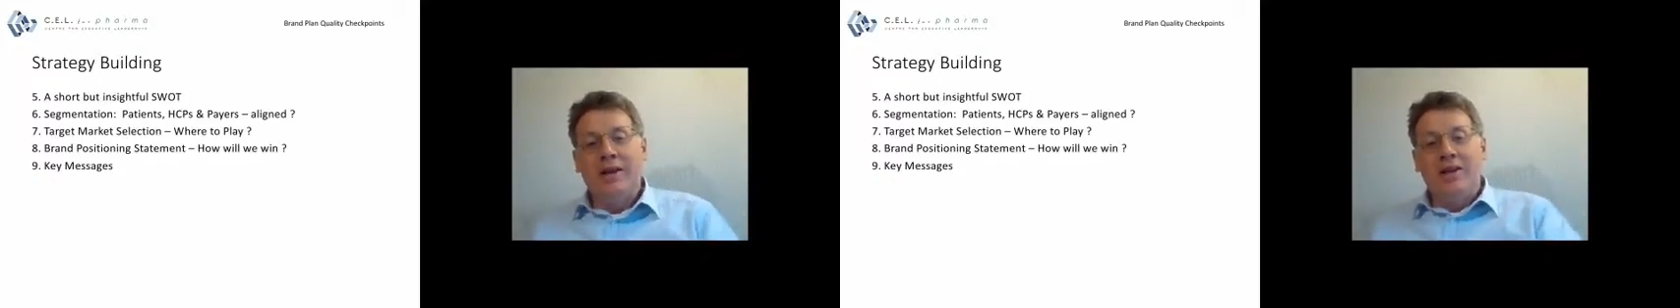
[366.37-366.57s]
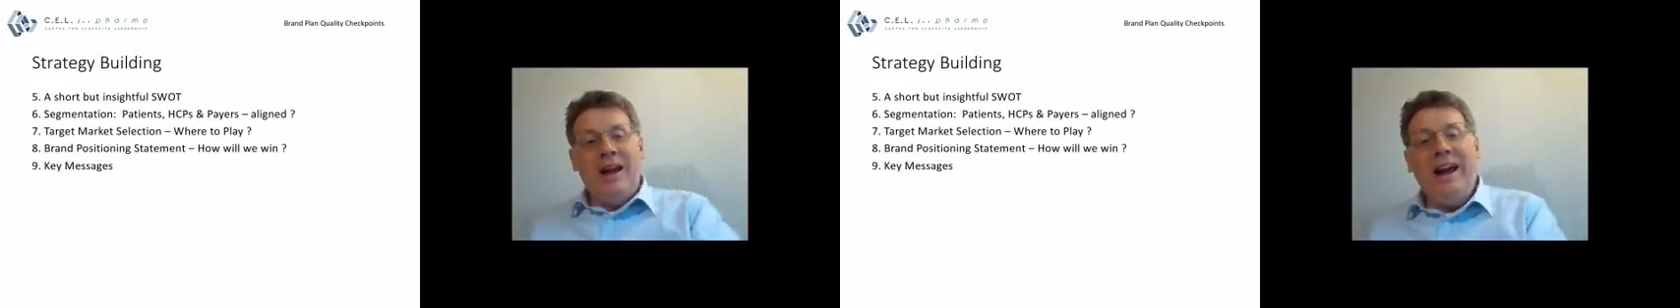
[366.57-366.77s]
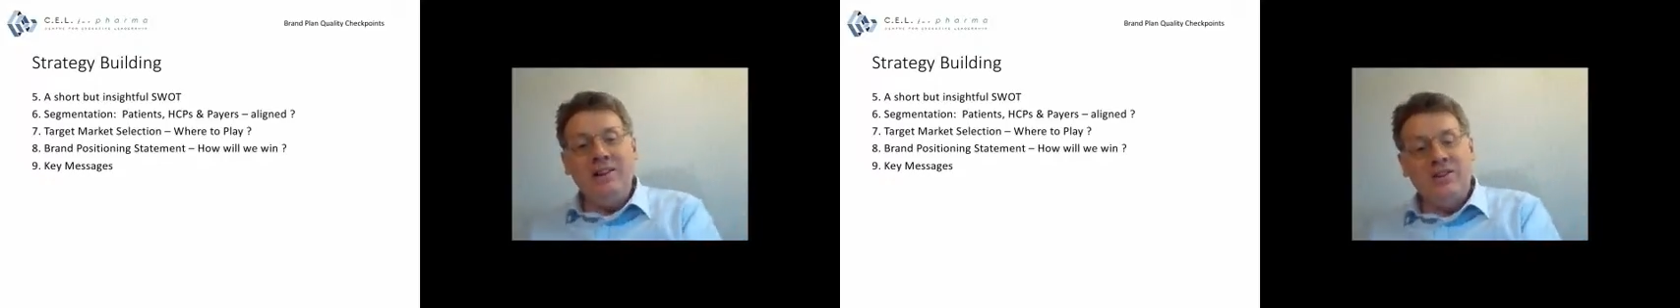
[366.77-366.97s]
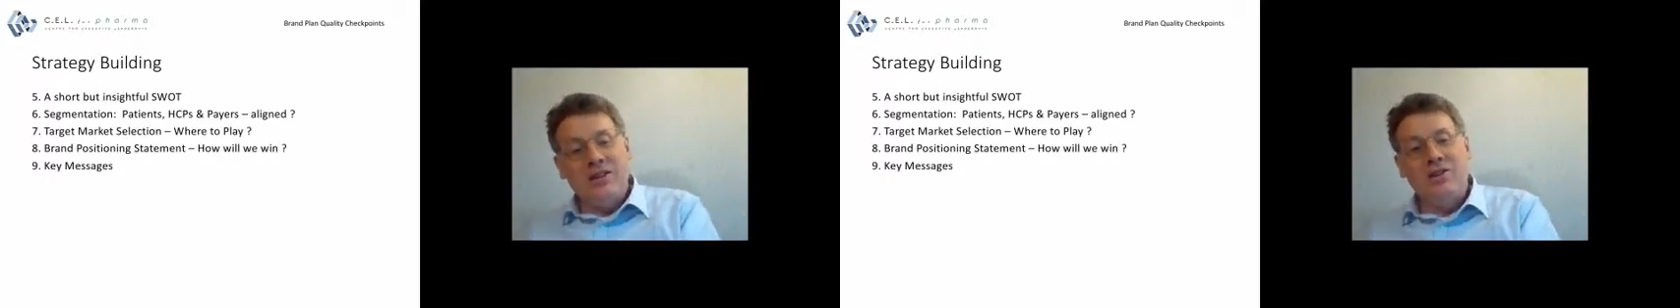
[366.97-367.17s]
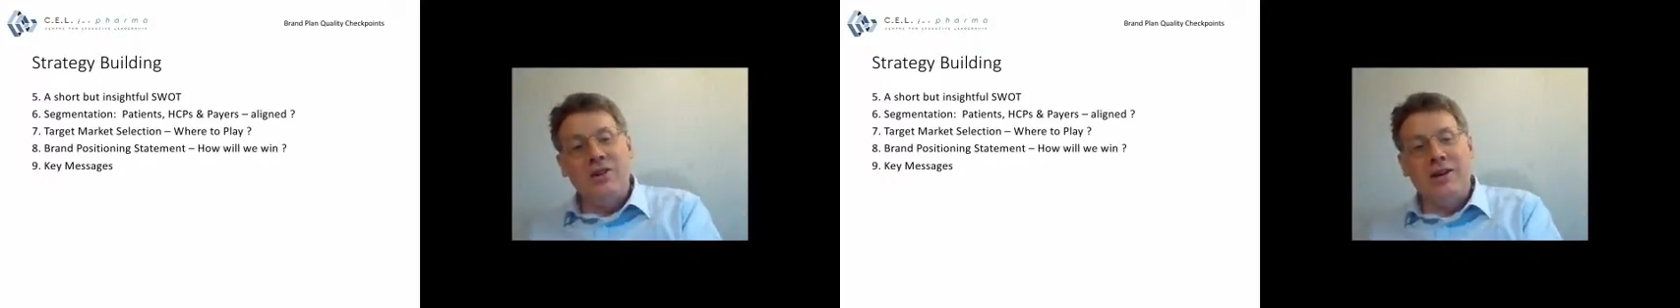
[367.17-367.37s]
the
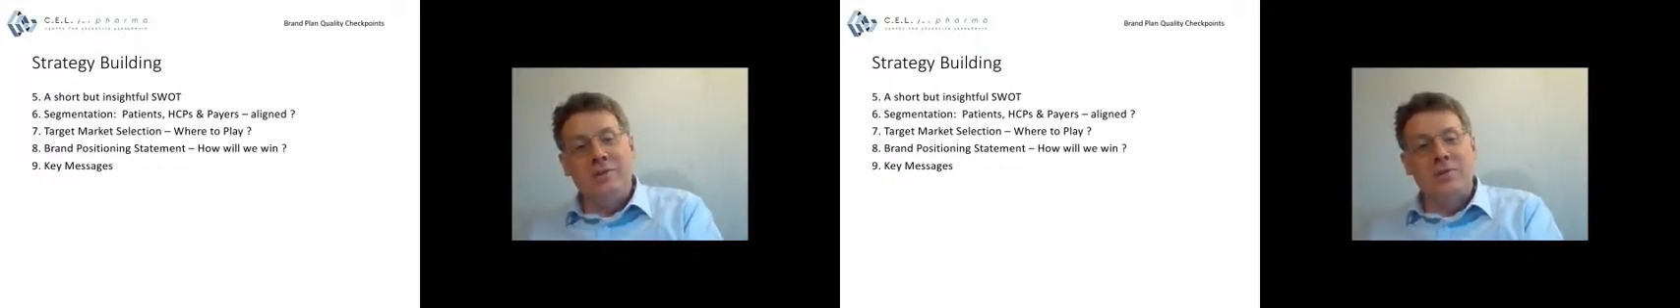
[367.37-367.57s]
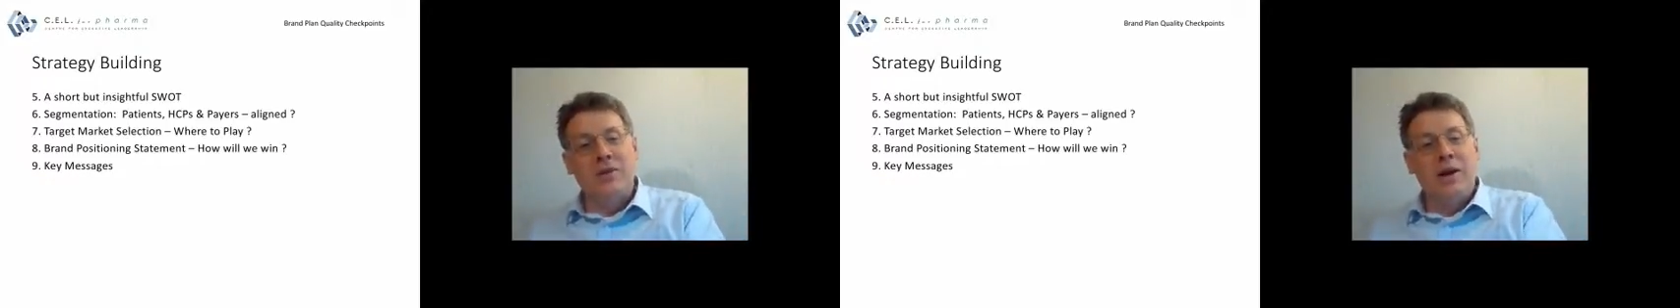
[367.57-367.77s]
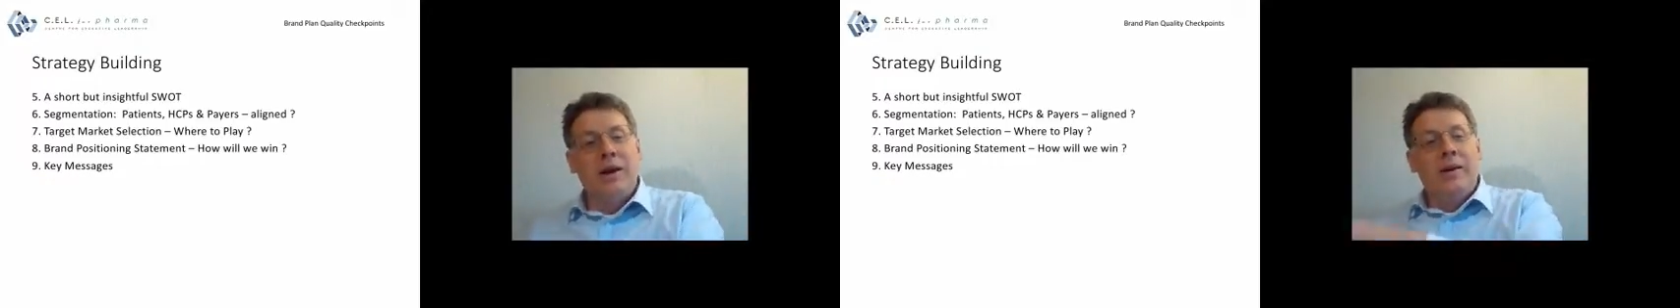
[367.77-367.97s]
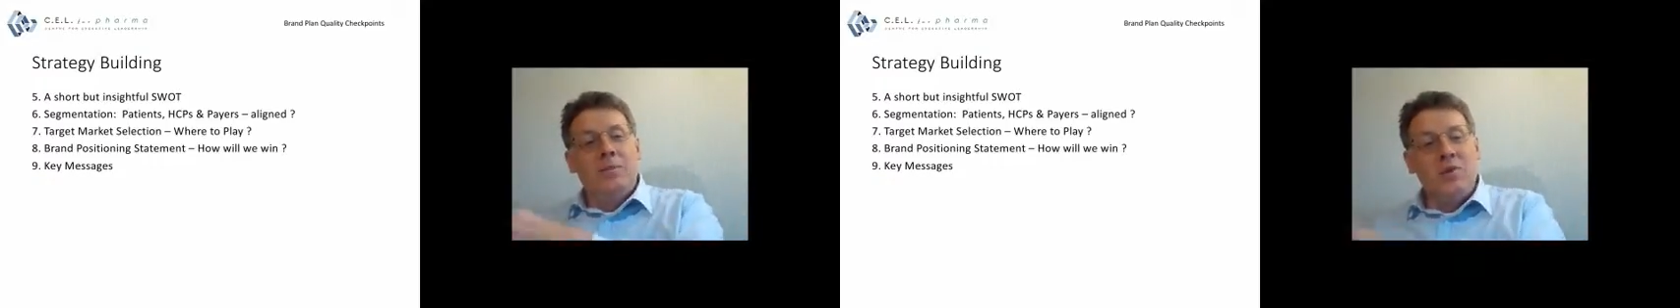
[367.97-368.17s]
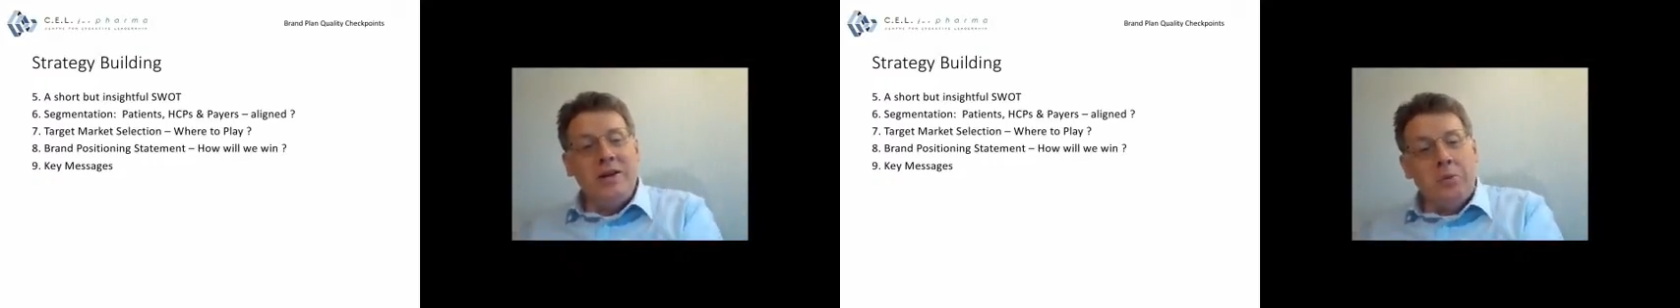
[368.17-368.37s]
access teams
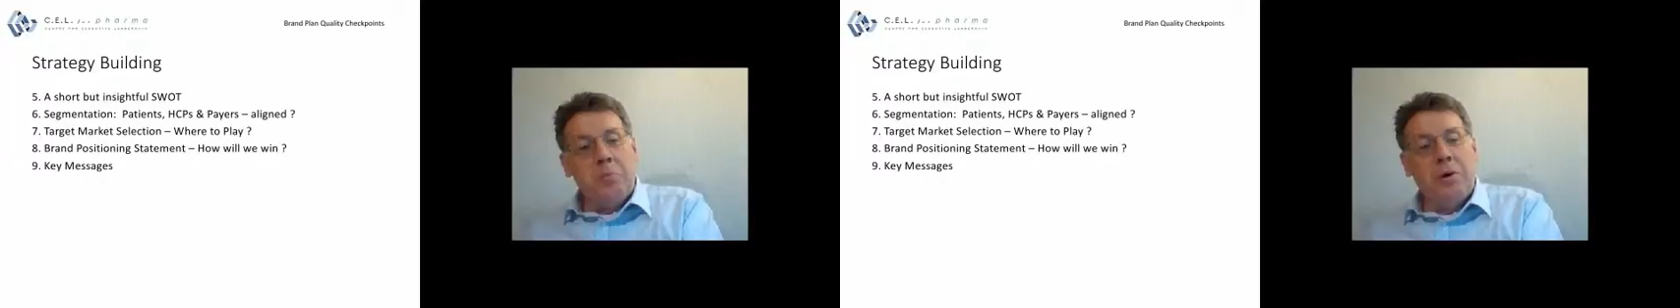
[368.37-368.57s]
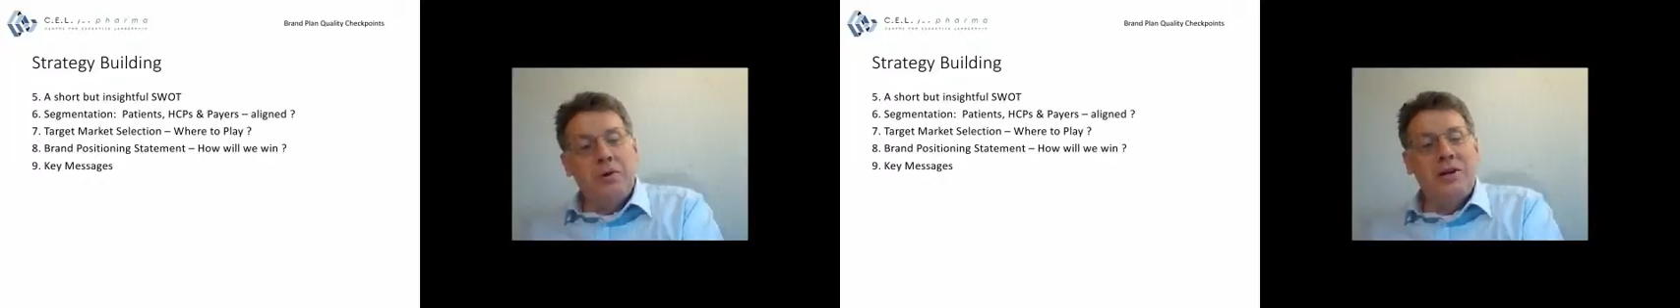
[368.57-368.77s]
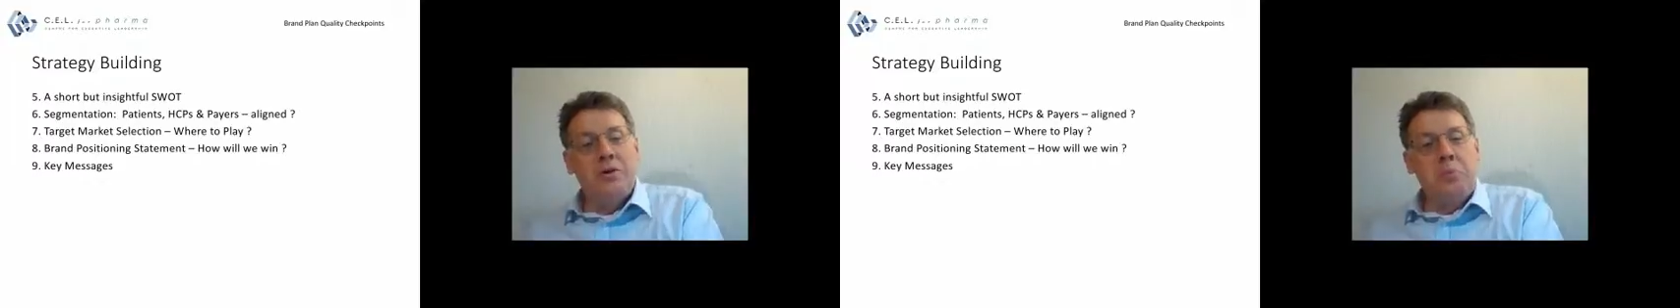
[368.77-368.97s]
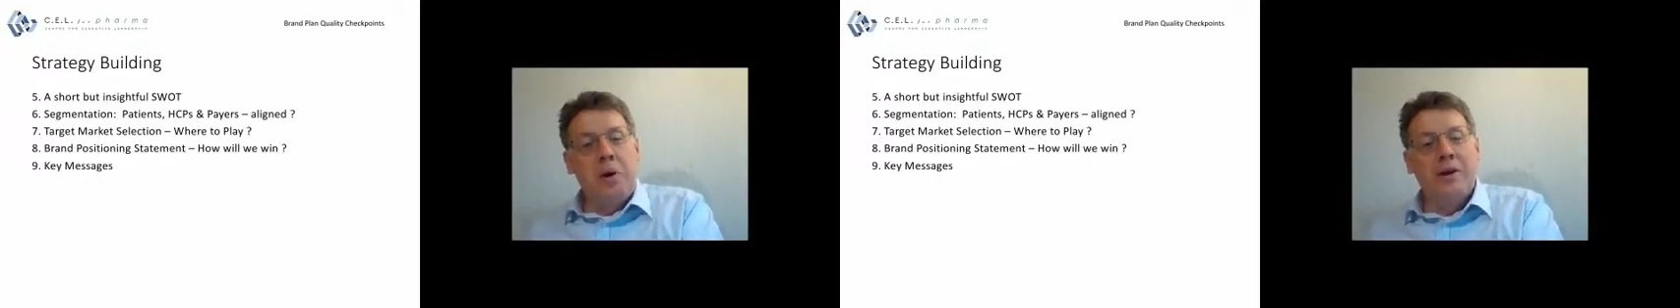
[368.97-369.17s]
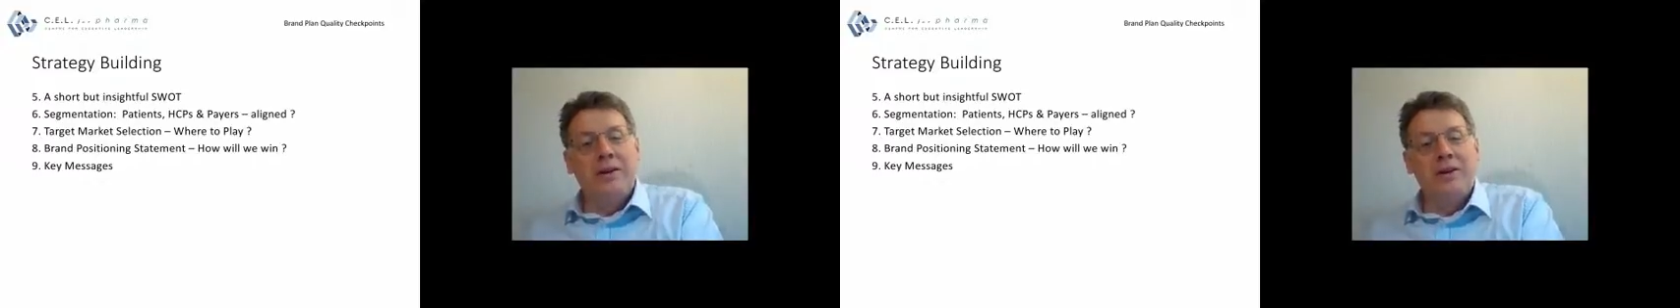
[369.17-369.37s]
decomposing the
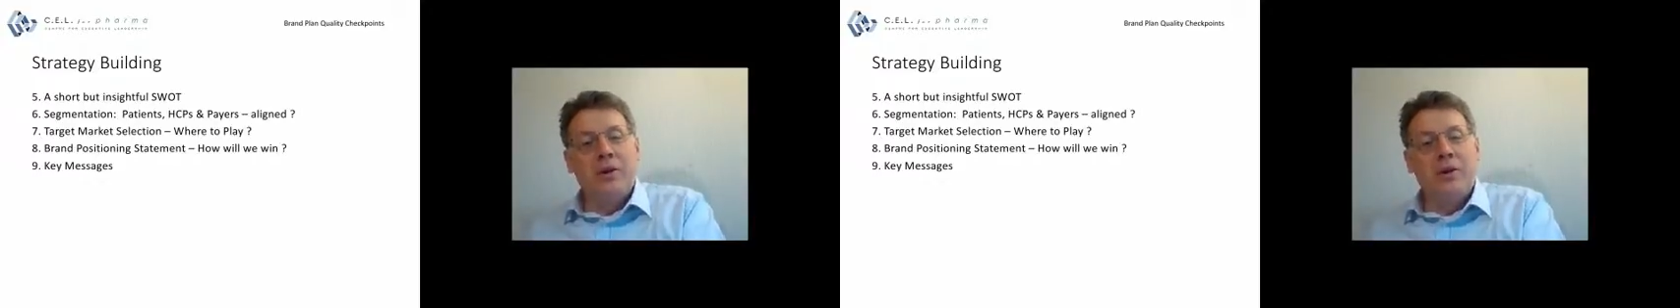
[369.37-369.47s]
market